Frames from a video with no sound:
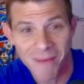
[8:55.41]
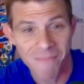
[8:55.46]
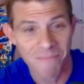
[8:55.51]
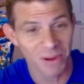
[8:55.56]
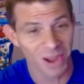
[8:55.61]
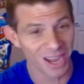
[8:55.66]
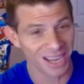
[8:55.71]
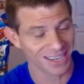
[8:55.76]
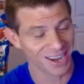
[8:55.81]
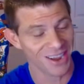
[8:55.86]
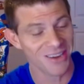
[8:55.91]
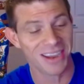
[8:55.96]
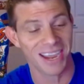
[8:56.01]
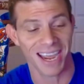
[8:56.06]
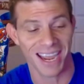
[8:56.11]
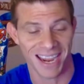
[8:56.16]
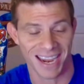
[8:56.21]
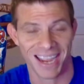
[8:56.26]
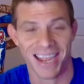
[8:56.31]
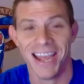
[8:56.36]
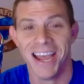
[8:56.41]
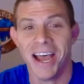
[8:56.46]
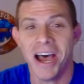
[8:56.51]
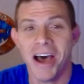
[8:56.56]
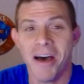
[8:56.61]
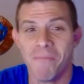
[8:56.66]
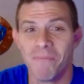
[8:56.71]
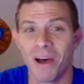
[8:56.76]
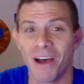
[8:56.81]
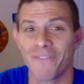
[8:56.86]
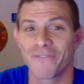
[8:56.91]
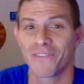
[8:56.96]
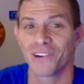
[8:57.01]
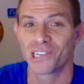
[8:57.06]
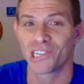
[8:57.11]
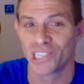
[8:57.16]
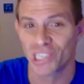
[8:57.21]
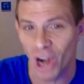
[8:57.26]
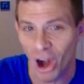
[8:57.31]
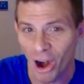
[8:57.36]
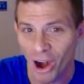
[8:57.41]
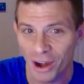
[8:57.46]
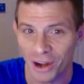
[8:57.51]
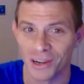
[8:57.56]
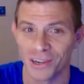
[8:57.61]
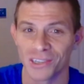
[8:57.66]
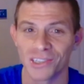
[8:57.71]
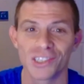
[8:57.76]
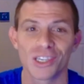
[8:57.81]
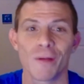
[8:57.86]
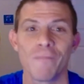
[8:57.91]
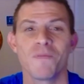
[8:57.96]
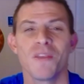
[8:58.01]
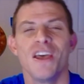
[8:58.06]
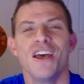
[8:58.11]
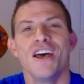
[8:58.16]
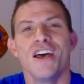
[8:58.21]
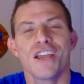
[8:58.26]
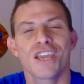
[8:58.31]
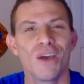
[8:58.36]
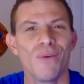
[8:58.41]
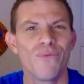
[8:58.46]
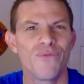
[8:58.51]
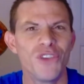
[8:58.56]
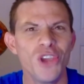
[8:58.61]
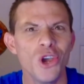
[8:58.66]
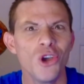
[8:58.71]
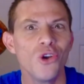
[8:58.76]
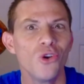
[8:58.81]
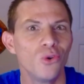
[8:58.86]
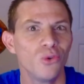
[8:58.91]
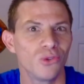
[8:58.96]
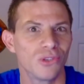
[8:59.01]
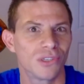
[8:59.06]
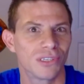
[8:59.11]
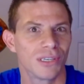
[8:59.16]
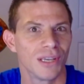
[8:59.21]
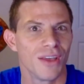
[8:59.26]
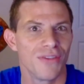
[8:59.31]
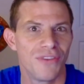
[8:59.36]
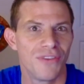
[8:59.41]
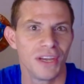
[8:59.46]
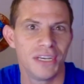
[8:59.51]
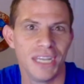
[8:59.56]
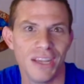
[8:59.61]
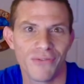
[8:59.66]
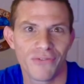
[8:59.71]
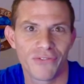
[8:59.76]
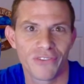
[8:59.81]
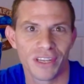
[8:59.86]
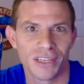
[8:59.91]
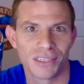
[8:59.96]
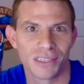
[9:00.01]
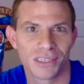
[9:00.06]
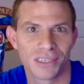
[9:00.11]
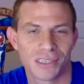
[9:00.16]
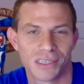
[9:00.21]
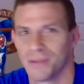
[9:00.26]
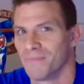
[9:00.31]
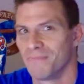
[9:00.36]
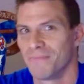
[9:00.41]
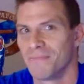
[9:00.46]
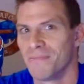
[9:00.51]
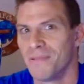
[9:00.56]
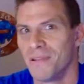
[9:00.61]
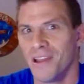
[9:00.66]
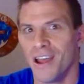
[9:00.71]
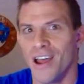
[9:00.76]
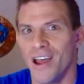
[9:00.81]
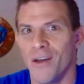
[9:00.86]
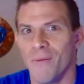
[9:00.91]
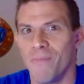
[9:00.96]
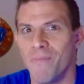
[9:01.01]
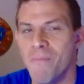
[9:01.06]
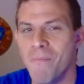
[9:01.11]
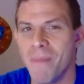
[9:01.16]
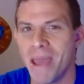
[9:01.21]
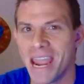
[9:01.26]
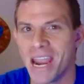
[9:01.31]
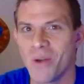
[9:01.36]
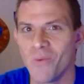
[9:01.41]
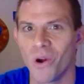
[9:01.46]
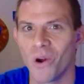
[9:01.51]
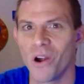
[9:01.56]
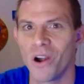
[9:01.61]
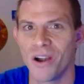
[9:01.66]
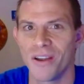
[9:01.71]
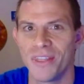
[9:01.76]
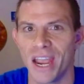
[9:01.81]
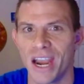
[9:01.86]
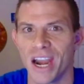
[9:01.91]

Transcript: But for starters, confuse the defense. Main word